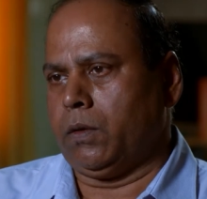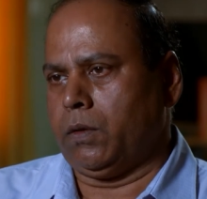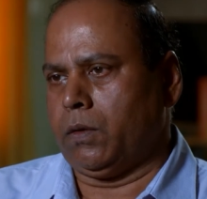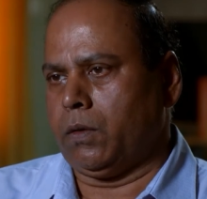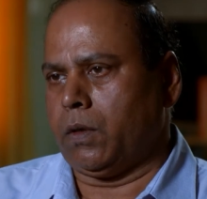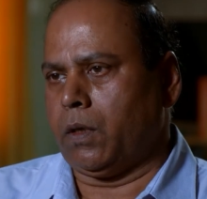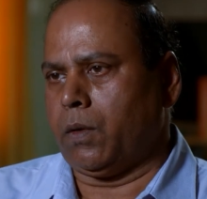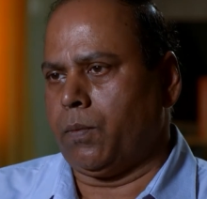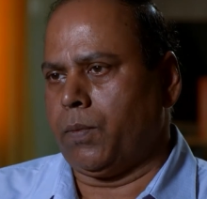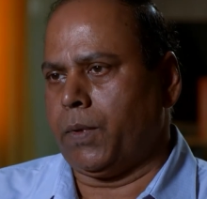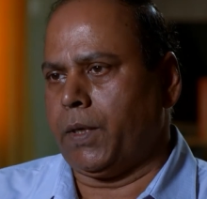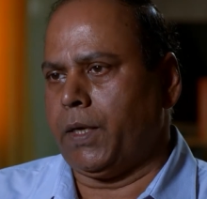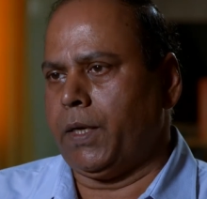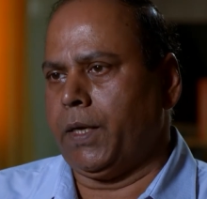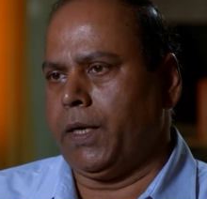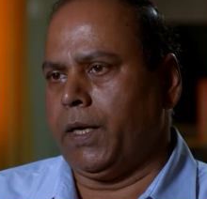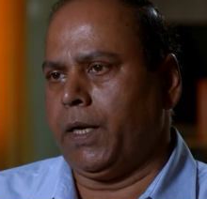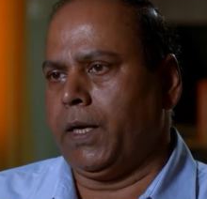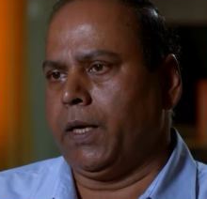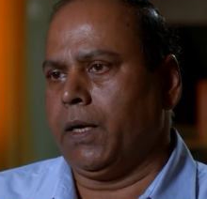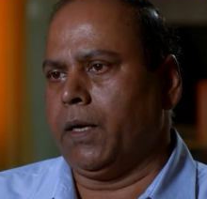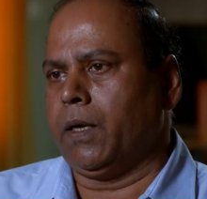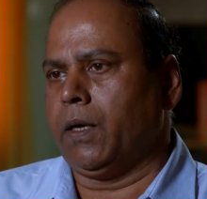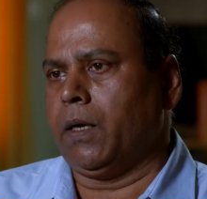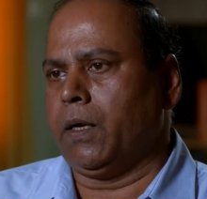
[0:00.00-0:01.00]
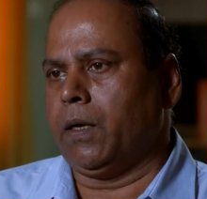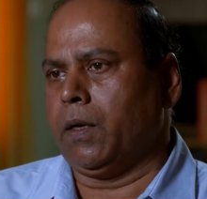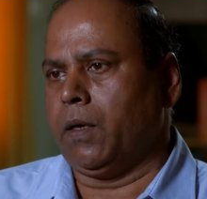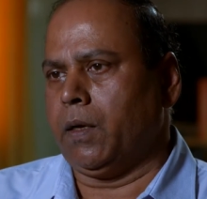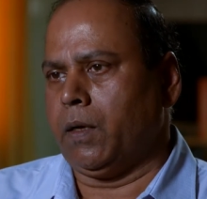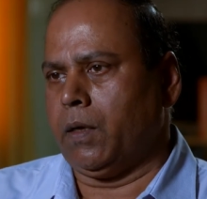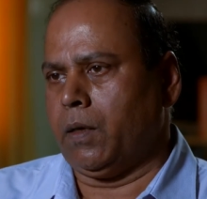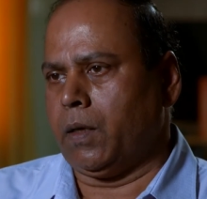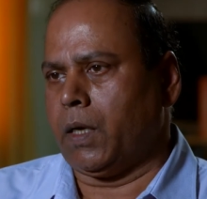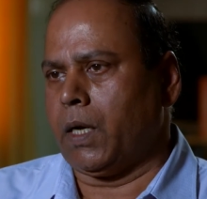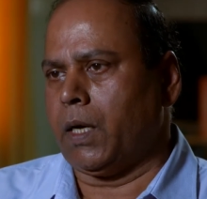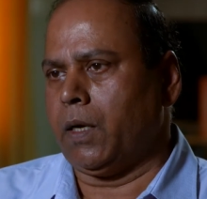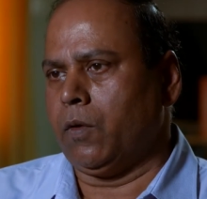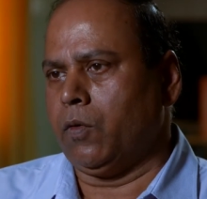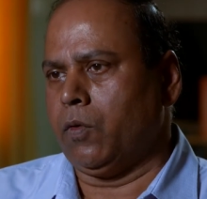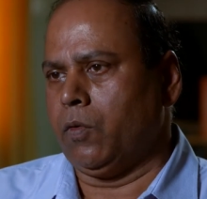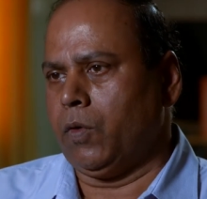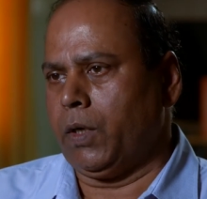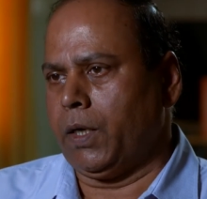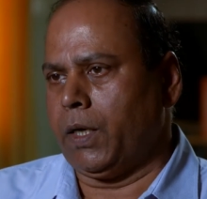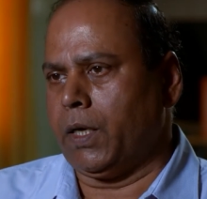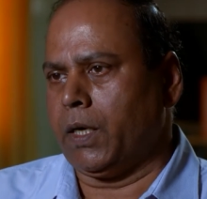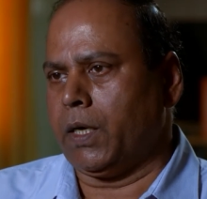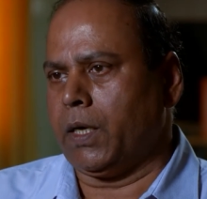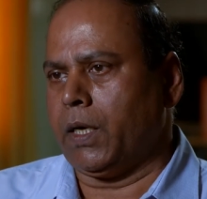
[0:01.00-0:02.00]
operating uh, and
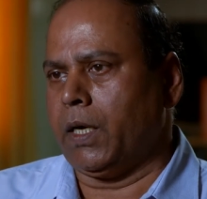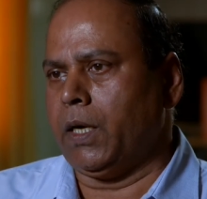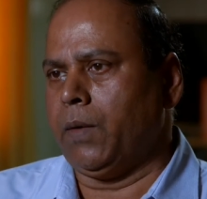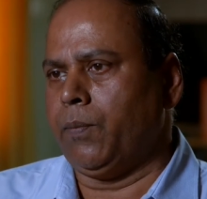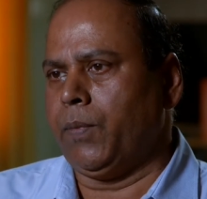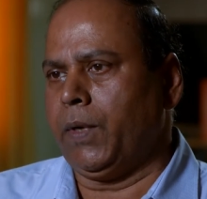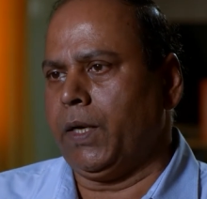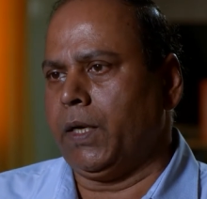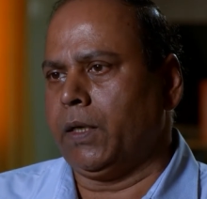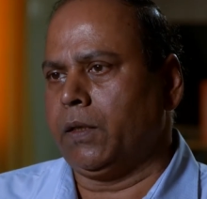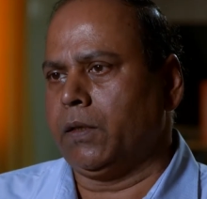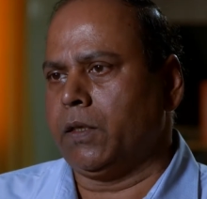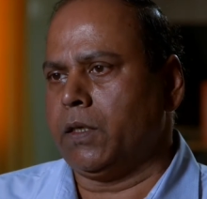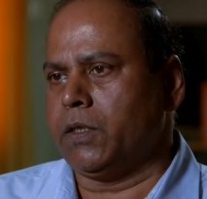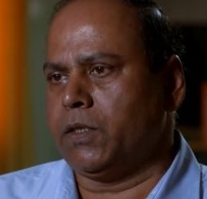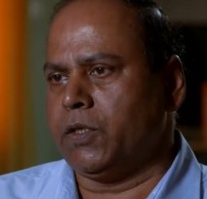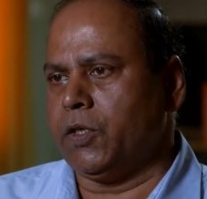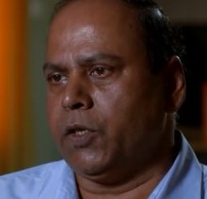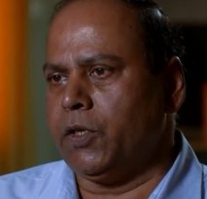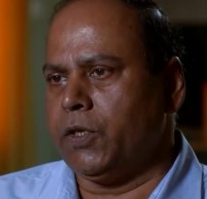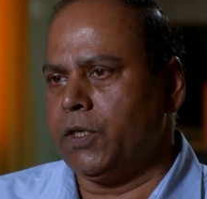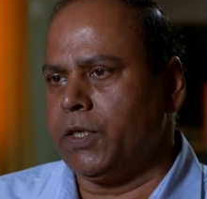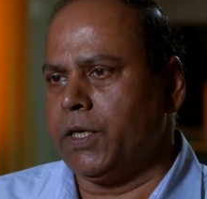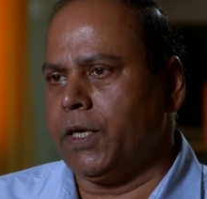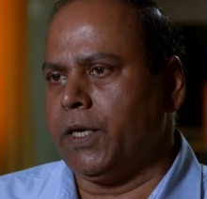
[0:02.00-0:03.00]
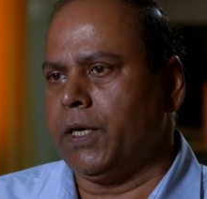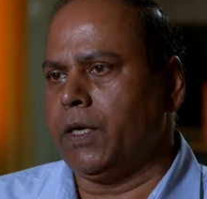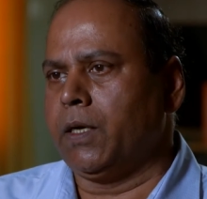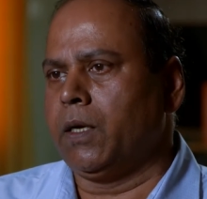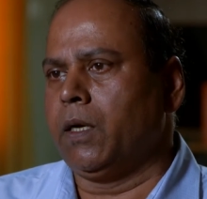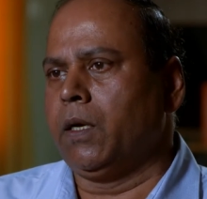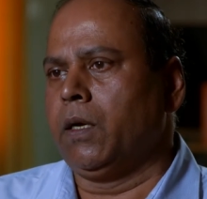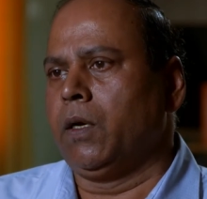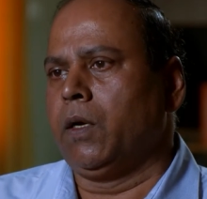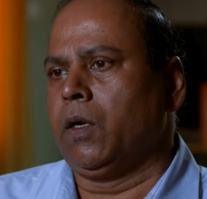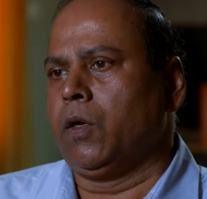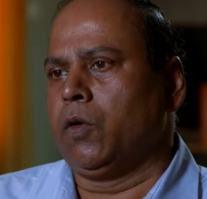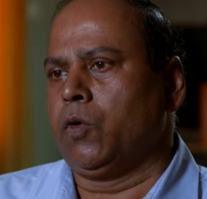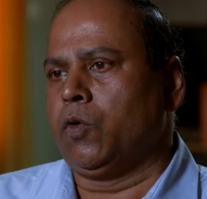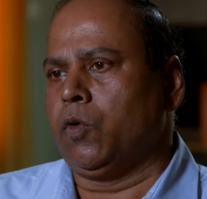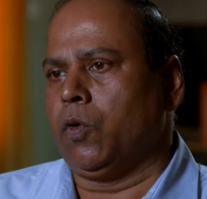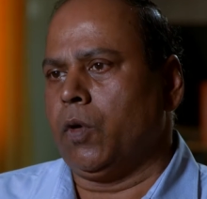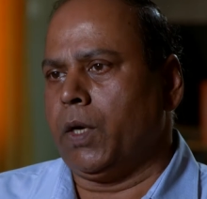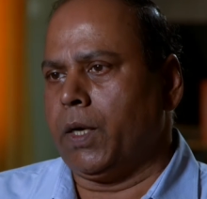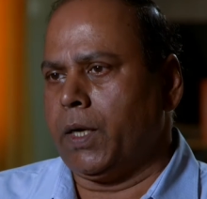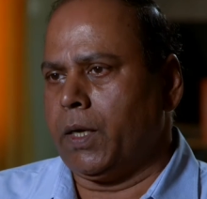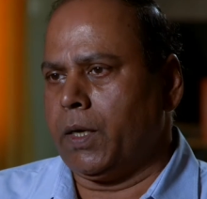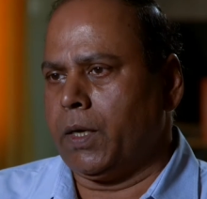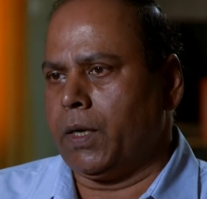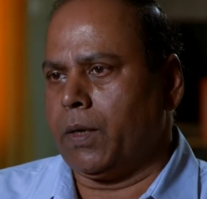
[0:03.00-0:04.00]
we are helping the children to
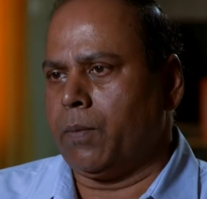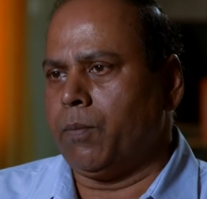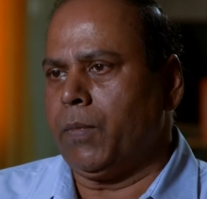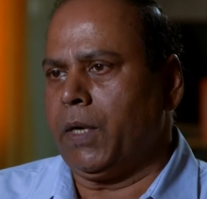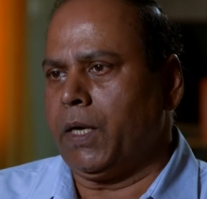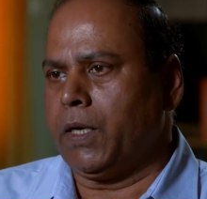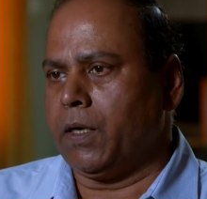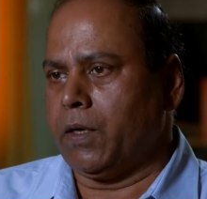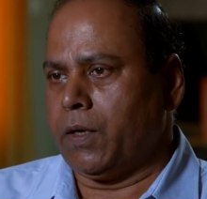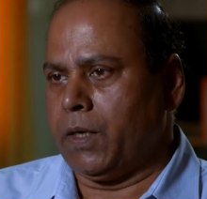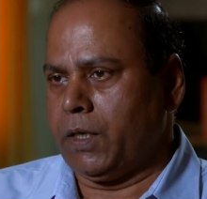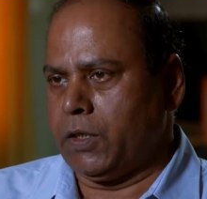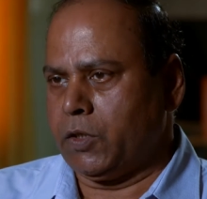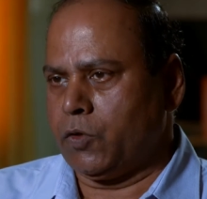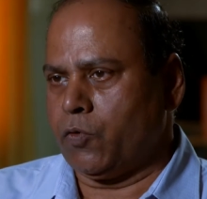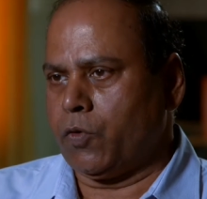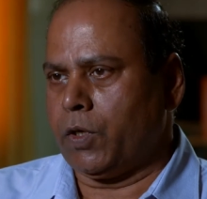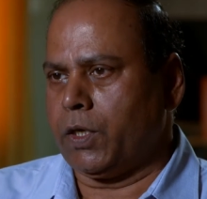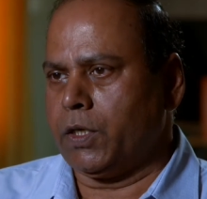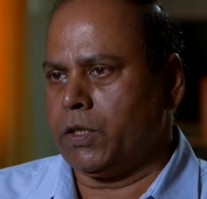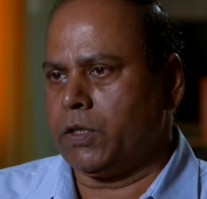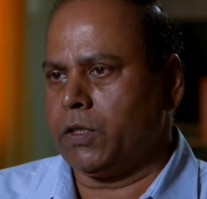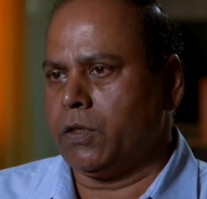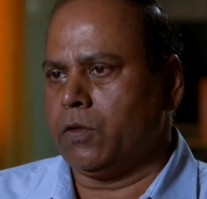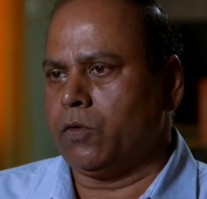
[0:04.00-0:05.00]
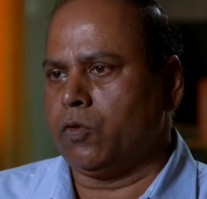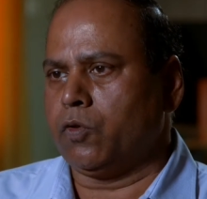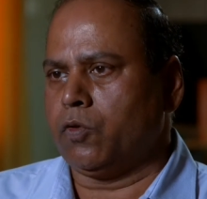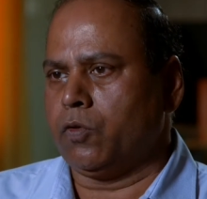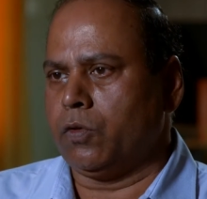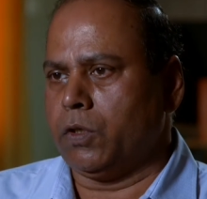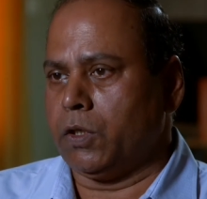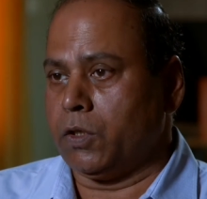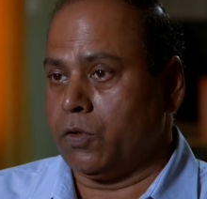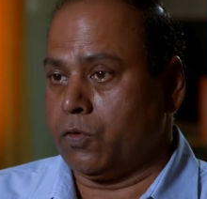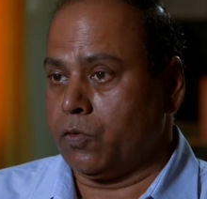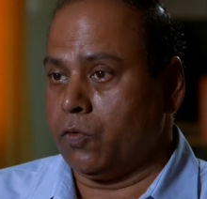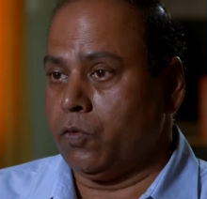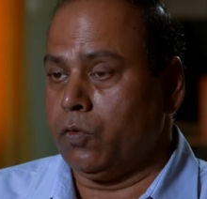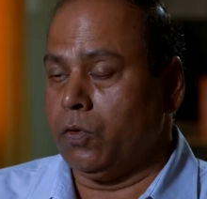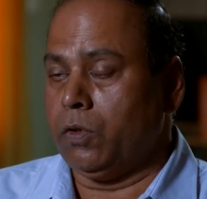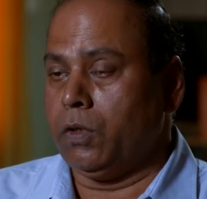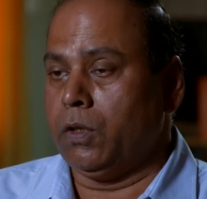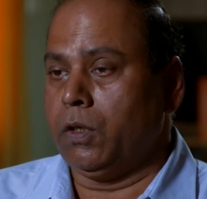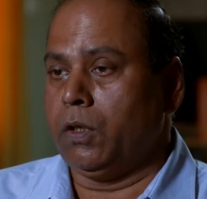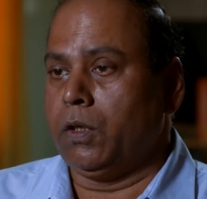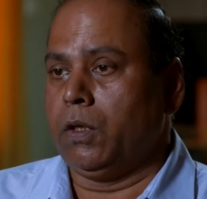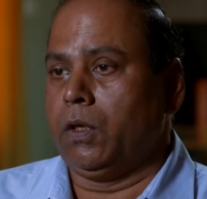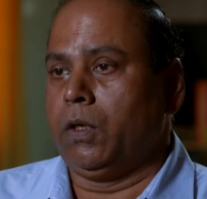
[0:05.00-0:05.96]
get better education through the school.